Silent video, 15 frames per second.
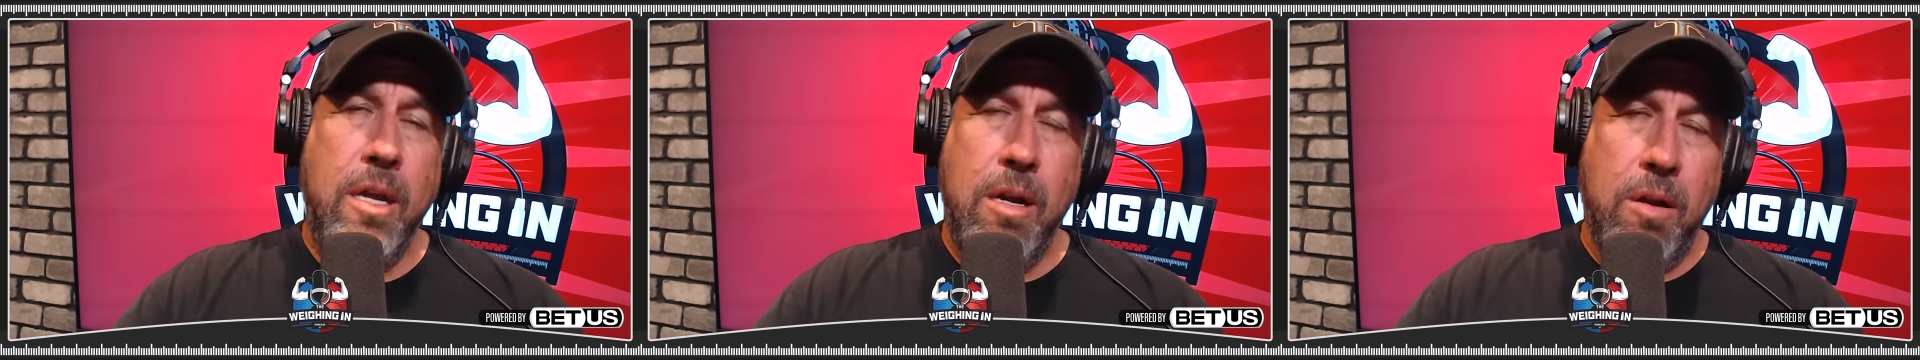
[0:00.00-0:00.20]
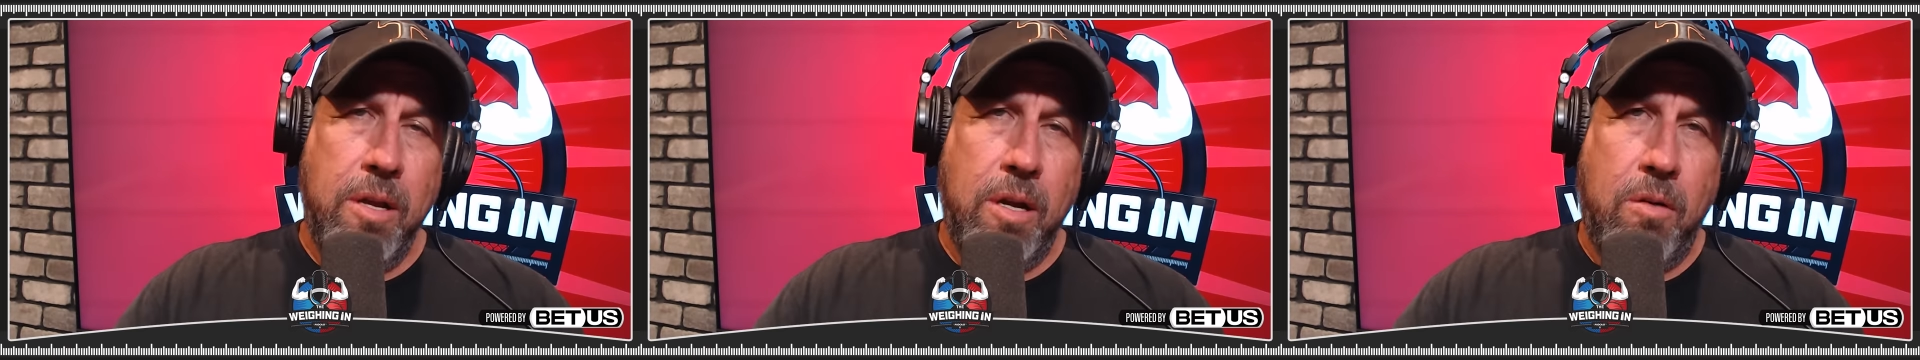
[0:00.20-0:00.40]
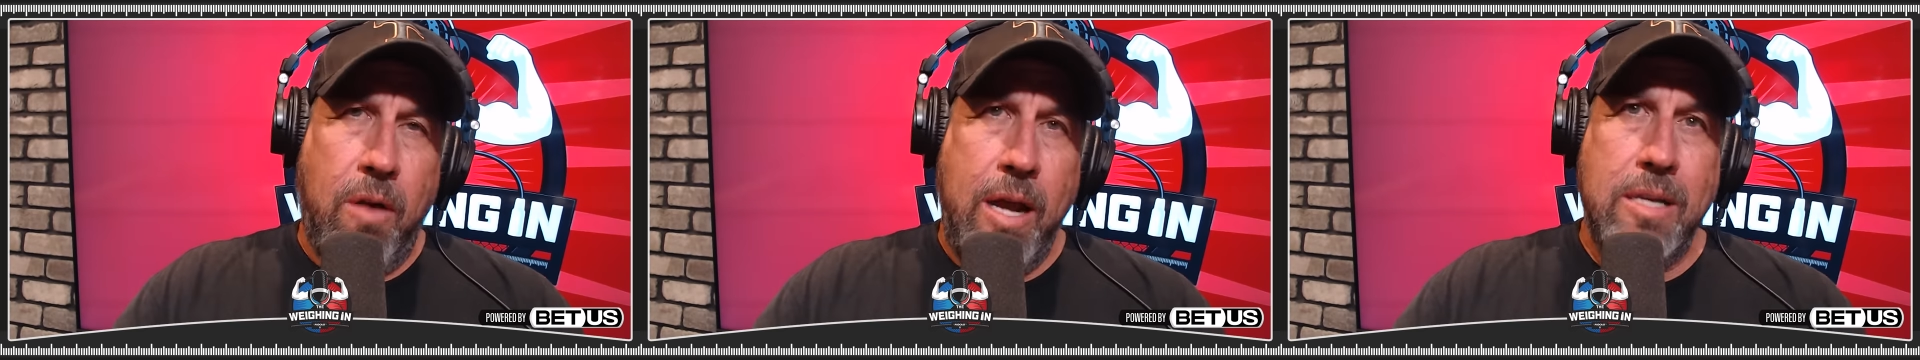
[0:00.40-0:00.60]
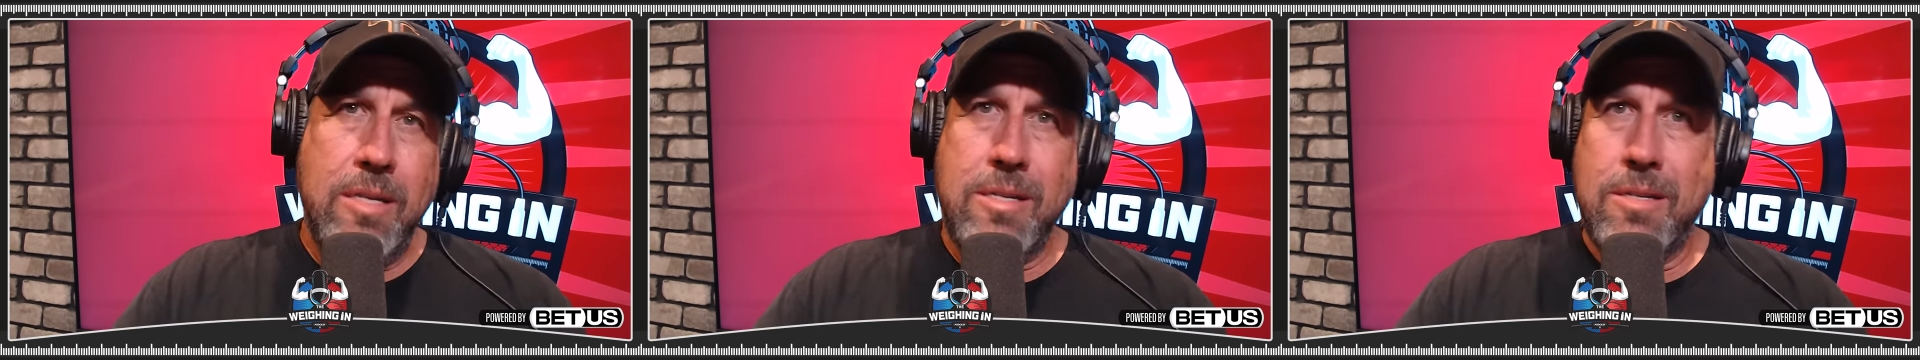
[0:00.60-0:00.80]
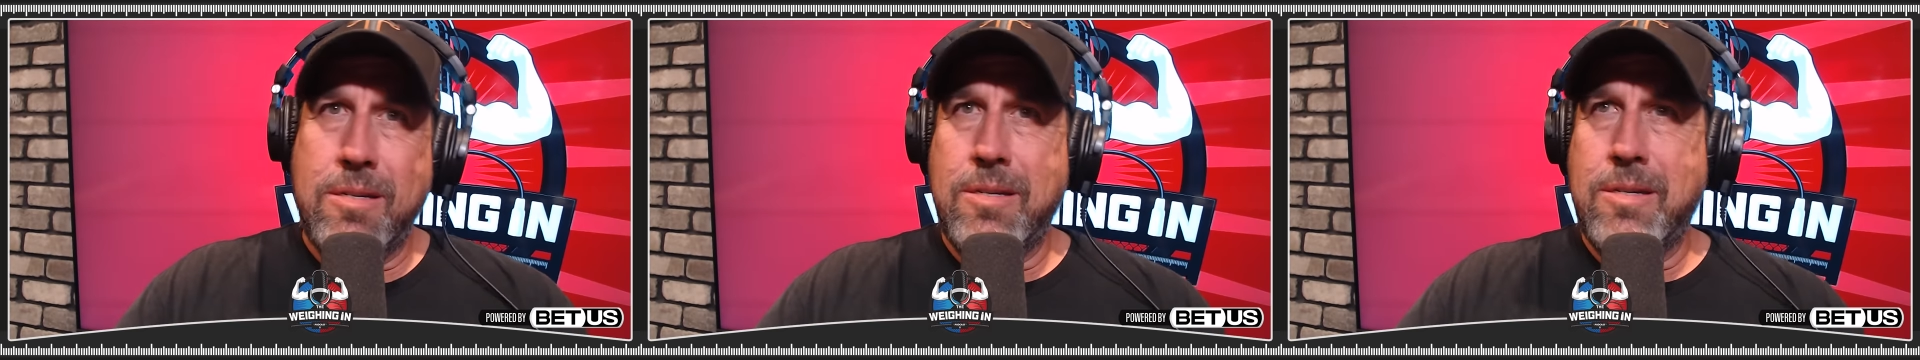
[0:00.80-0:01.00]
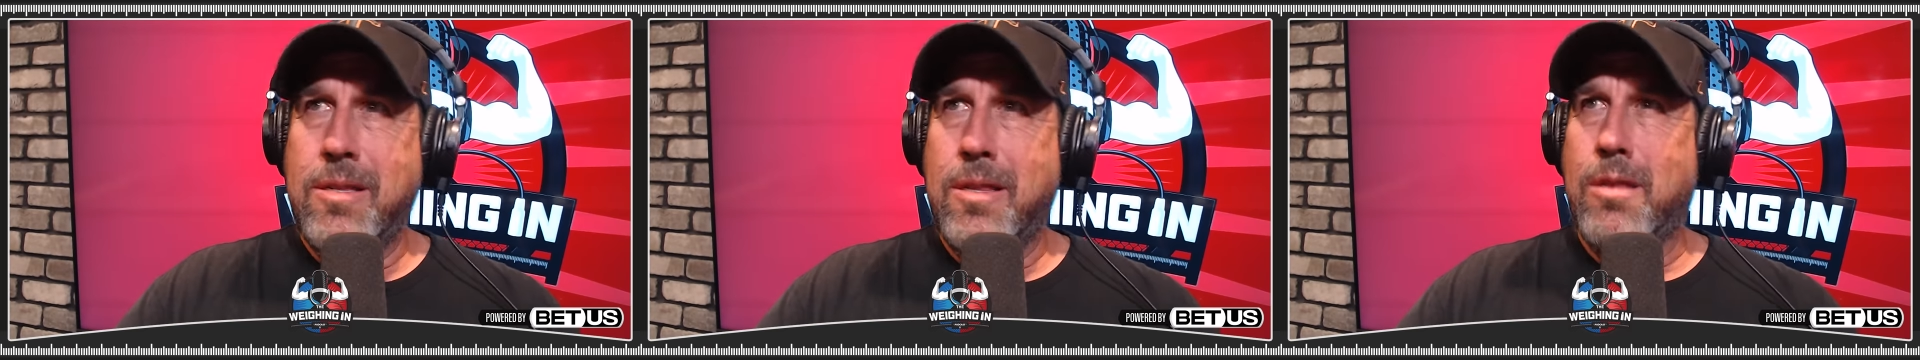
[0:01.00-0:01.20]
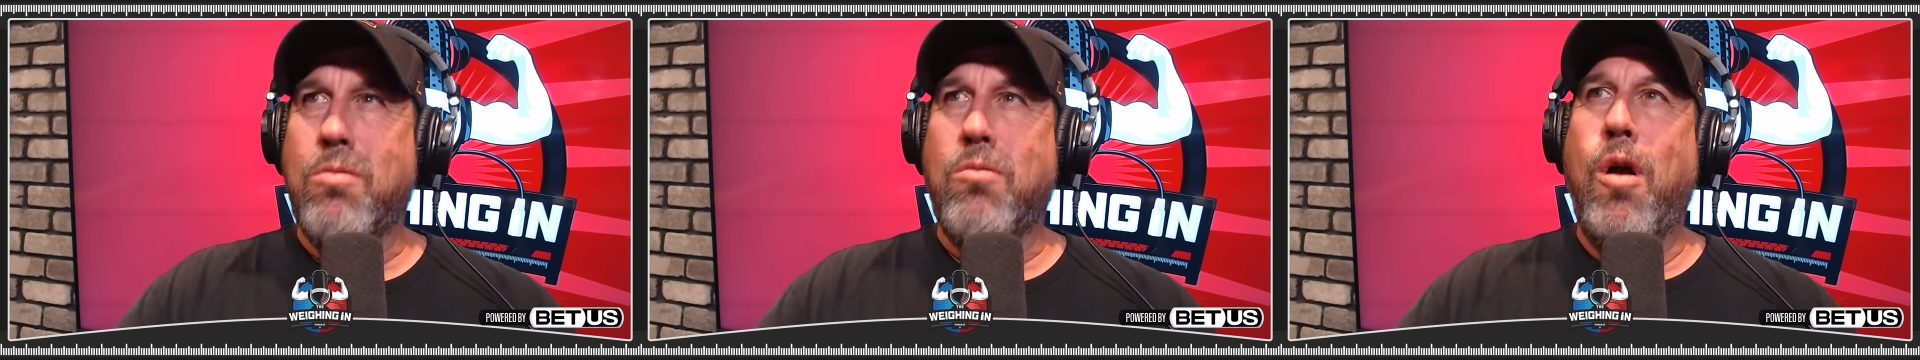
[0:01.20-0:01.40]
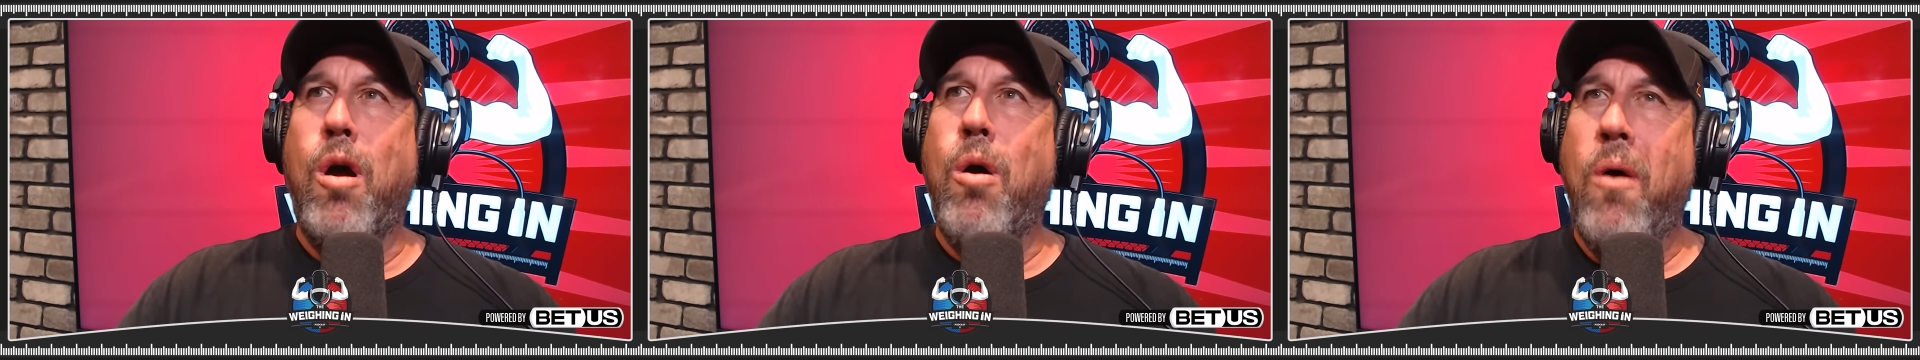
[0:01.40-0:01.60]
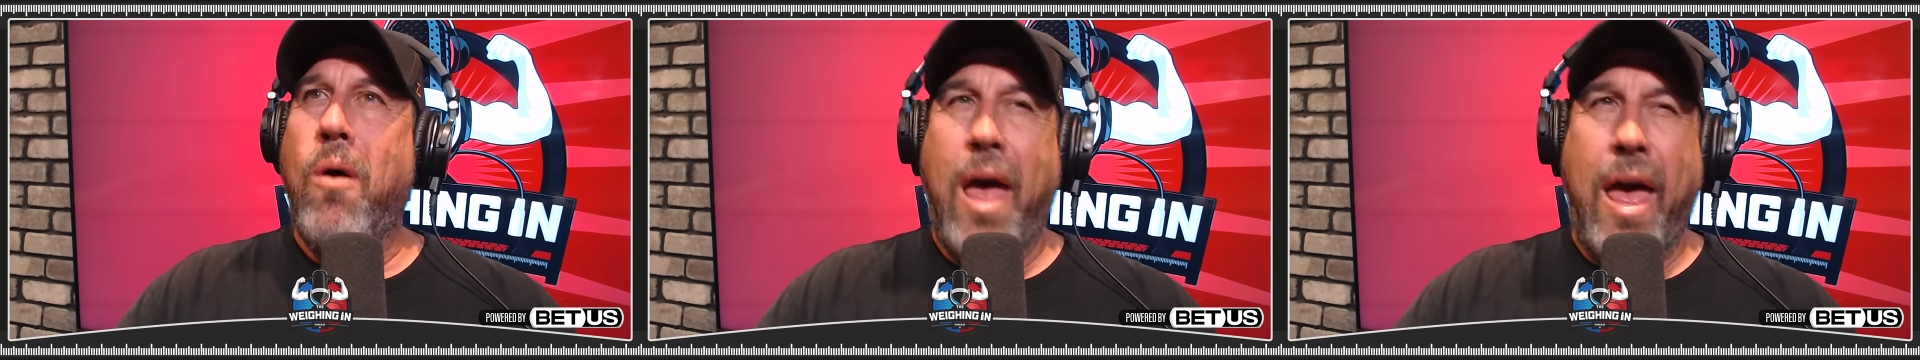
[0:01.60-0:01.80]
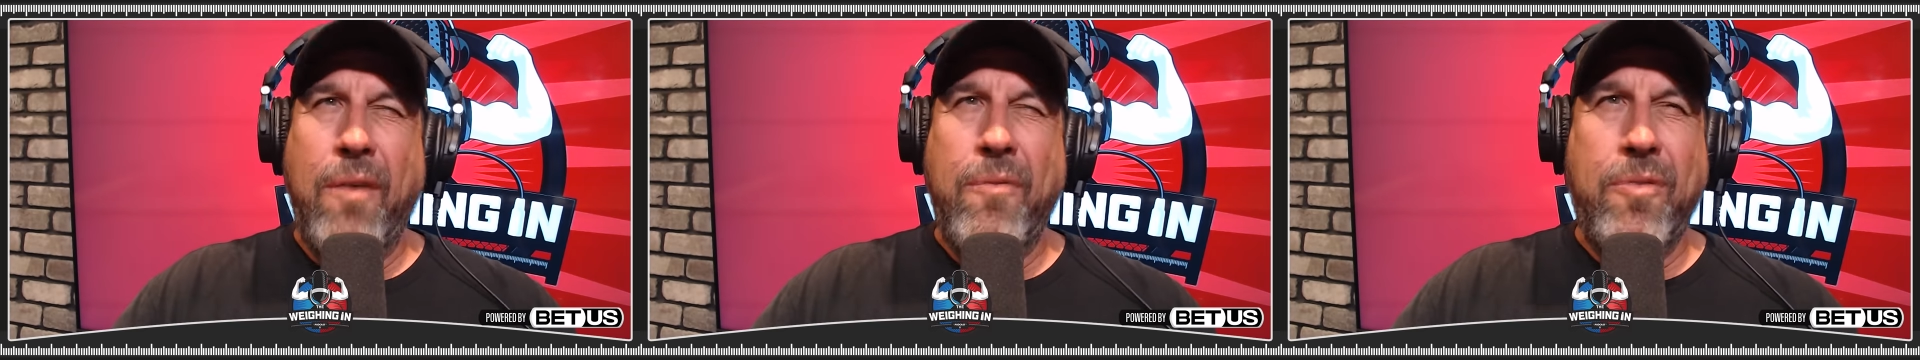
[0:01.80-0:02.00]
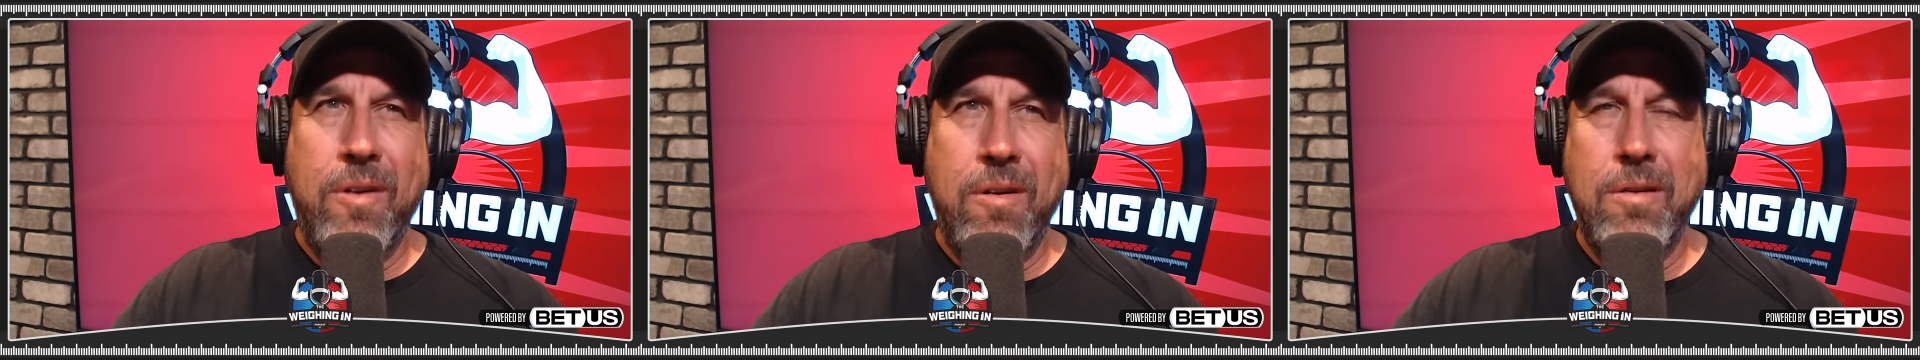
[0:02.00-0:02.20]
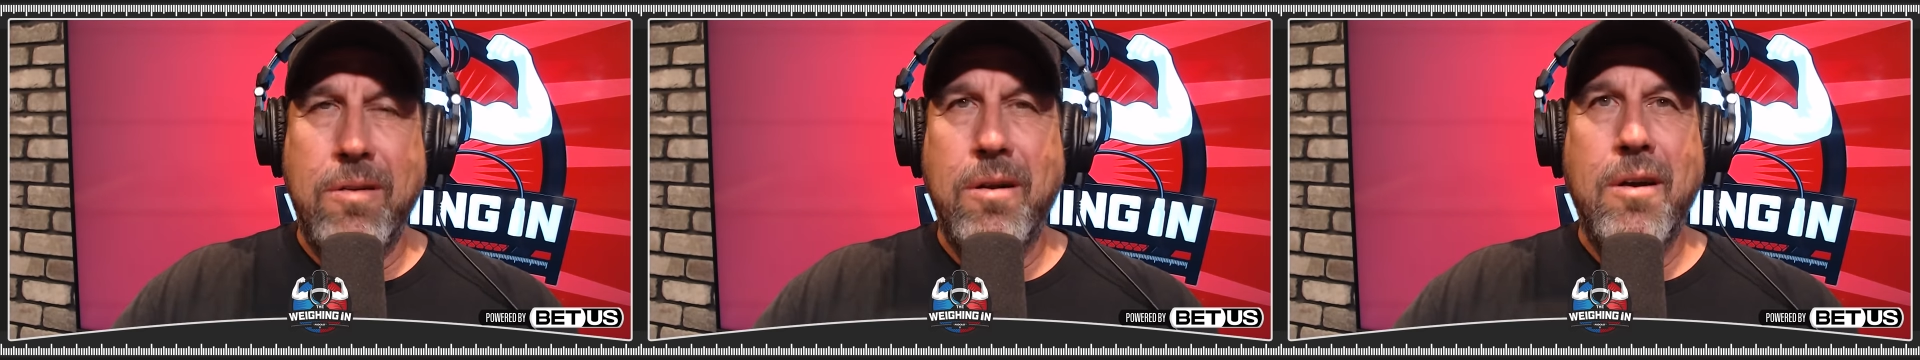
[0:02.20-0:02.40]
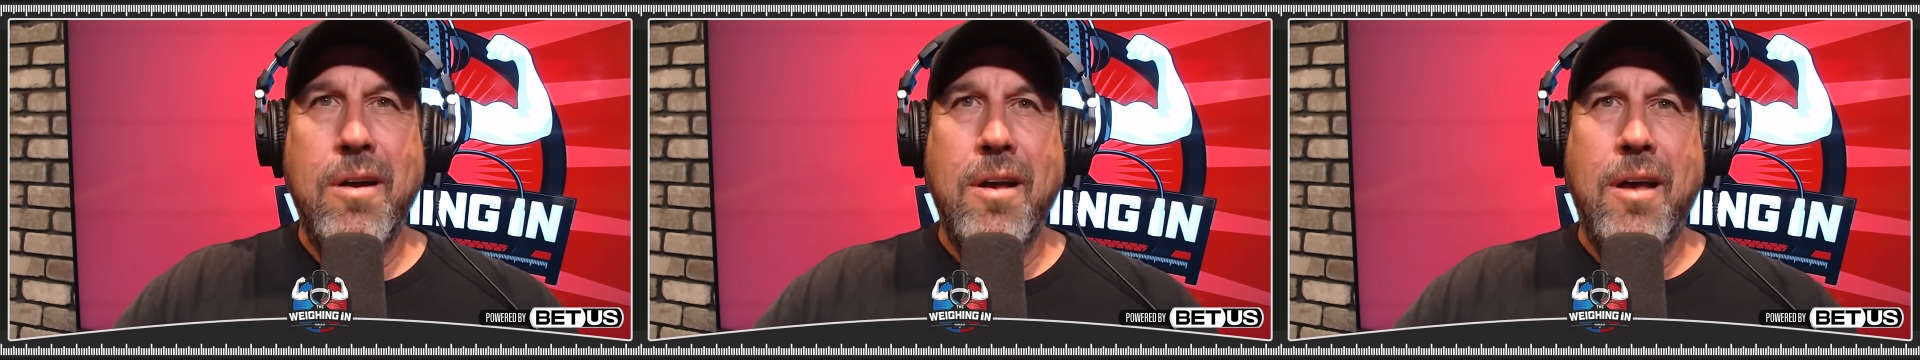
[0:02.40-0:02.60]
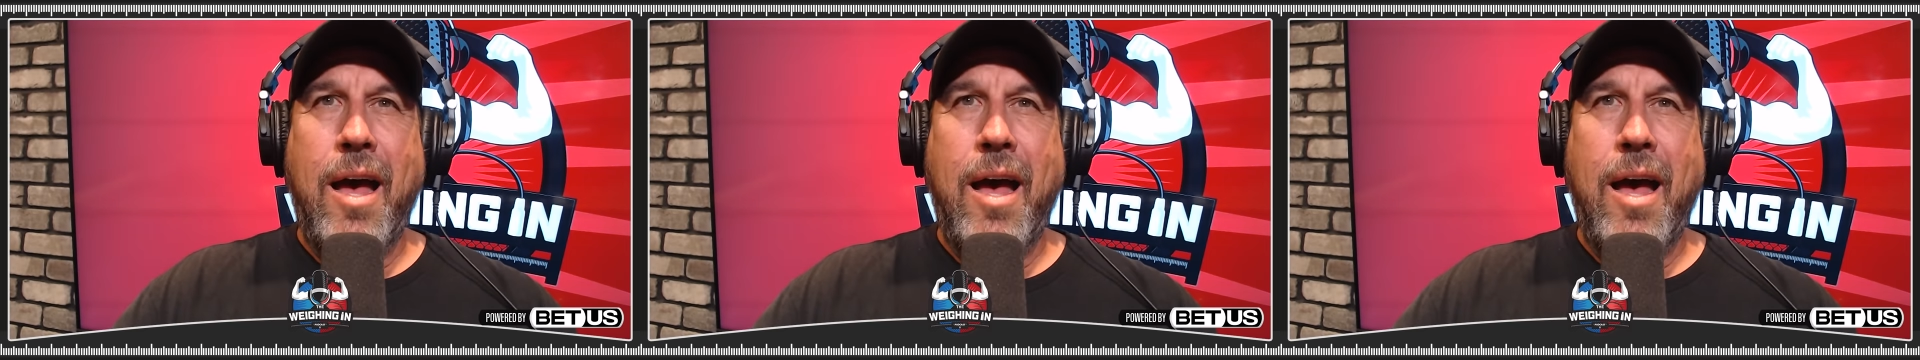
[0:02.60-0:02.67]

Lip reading: You know, the greatest throw ever,